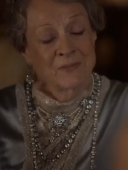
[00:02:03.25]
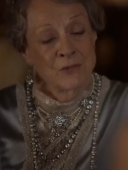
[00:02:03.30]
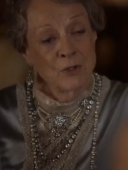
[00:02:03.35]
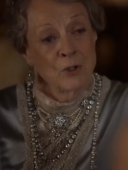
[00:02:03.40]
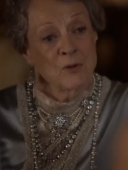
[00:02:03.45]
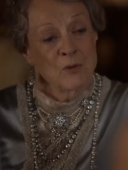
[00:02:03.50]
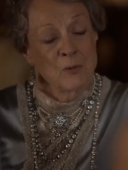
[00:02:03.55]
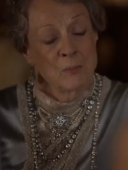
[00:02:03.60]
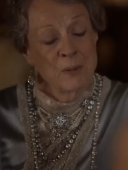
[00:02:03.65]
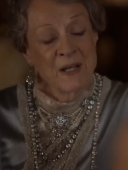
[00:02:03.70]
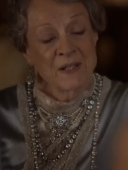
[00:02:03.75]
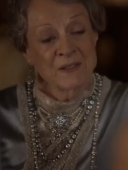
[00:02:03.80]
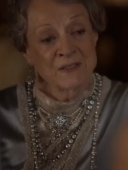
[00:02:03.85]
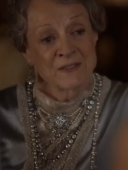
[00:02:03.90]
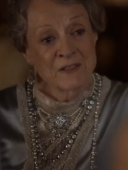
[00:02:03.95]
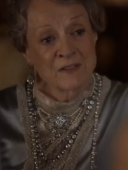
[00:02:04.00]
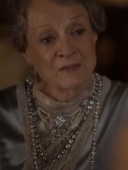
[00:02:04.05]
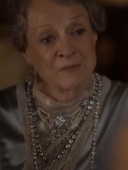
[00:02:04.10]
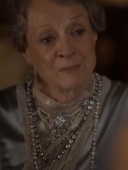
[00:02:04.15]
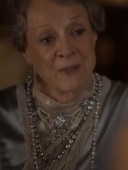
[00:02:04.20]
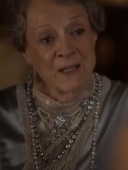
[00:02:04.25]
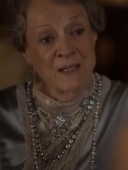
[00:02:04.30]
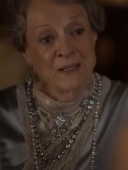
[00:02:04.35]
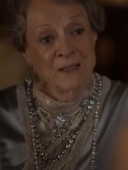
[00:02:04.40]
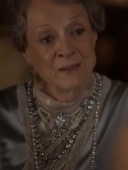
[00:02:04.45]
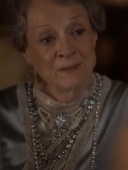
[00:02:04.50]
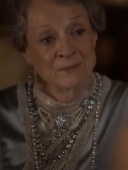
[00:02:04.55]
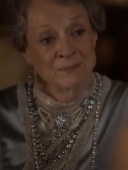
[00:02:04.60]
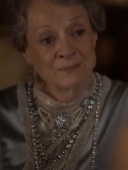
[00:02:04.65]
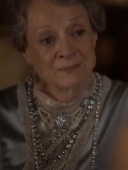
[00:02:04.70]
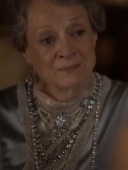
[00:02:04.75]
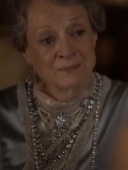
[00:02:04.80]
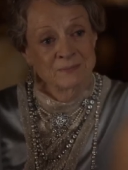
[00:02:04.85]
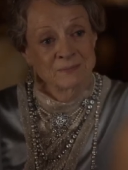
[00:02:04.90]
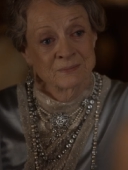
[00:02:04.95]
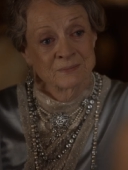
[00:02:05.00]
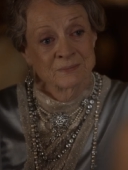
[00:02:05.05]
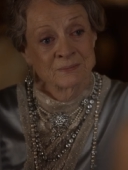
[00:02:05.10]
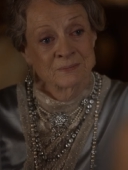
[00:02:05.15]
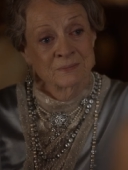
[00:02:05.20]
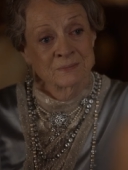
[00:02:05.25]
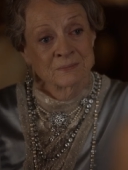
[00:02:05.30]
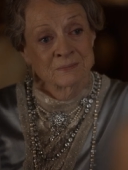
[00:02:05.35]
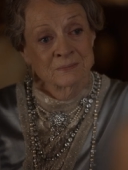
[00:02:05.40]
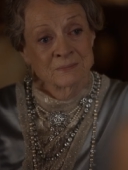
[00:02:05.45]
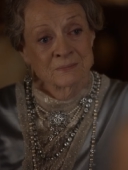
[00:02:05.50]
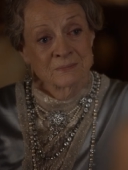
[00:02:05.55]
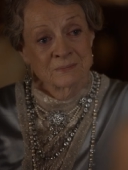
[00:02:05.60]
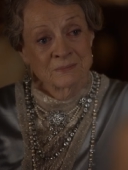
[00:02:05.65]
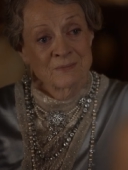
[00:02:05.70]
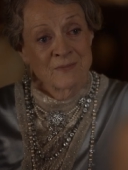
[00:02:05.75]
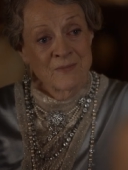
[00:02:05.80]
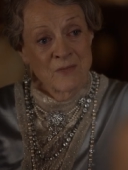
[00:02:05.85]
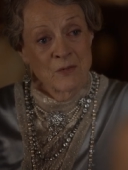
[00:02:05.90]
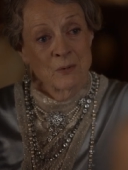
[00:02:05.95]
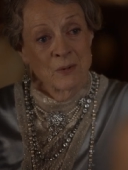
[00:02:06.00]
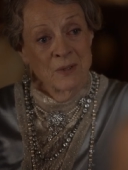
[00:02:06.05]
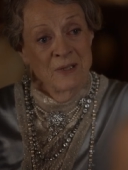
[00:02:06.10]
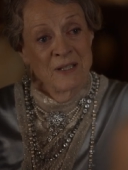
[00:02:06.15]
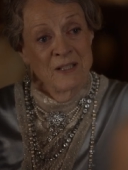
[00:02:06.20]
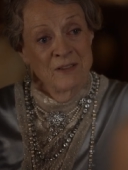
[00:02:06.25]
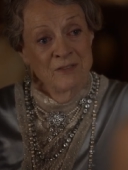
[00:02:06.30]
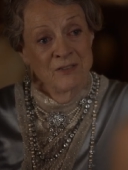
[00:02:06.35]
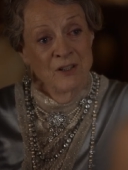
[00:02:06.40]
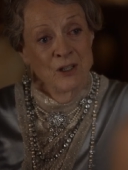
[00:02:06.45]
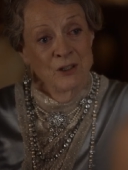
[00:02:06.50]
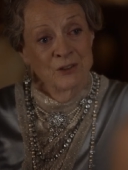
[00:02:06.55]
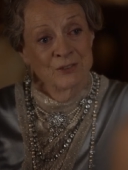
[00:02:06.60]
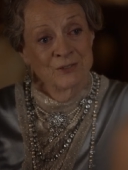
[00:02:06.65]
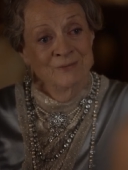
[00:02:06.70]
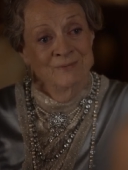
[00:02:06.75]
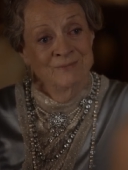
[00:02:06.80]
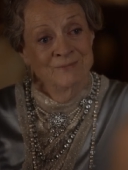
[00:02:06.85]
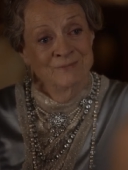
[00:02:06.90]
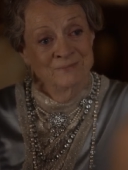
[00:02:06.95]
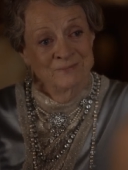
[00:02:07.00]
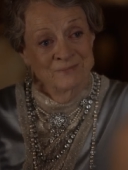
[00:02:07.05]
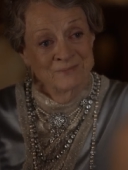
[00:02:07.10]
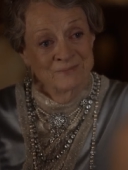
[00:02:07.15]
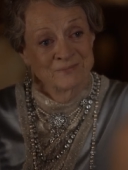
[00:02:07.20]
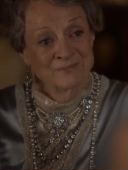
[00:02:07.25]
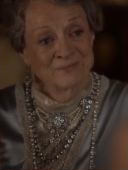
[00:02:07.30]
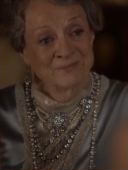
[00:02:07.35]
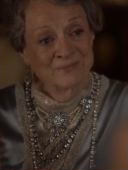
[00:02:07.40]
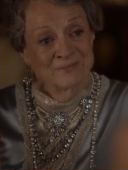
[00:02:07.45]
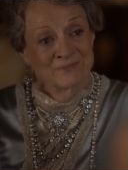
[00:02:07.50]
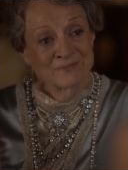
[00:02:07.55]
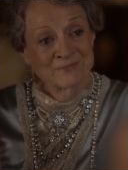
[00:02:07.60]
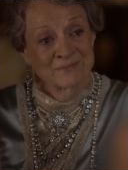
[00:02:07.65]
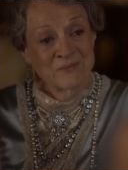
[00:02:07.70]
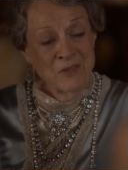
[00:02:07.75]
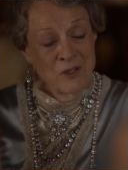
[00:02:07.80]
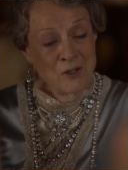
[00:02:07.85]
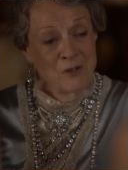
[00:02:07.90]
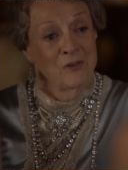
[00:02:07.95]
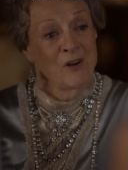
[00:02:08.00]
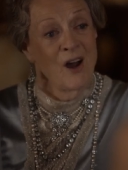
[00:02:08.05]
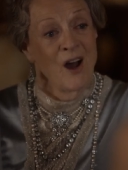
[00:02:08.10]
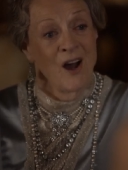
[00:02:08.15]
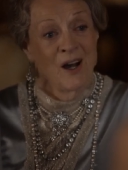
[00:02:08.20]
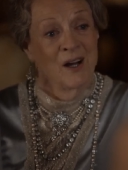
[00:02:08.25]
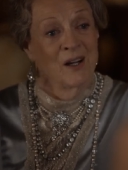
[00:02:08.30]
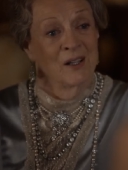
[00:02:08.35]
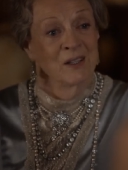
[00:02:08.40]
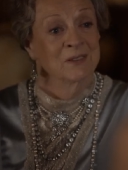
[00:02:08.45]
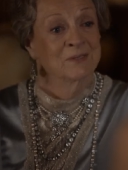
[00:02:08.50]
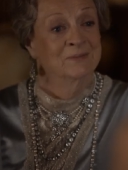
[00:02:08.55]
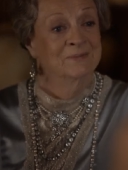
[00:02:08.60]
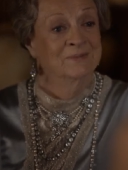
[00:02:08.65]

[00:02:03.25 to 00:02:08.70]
You're the best of me that will live on. Hurrah!